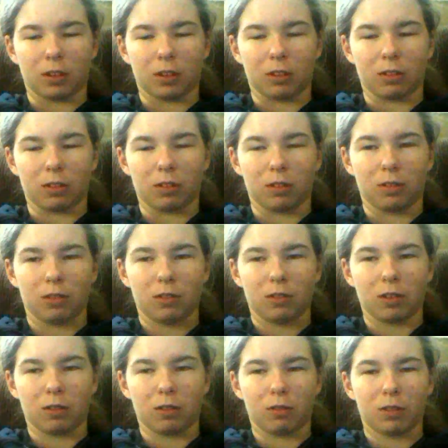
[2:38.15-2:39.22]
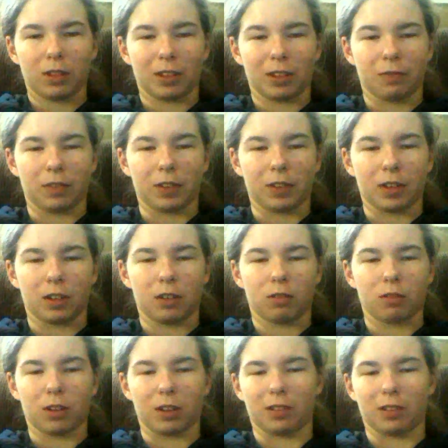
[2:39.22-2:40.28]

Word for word: doing this video because I'm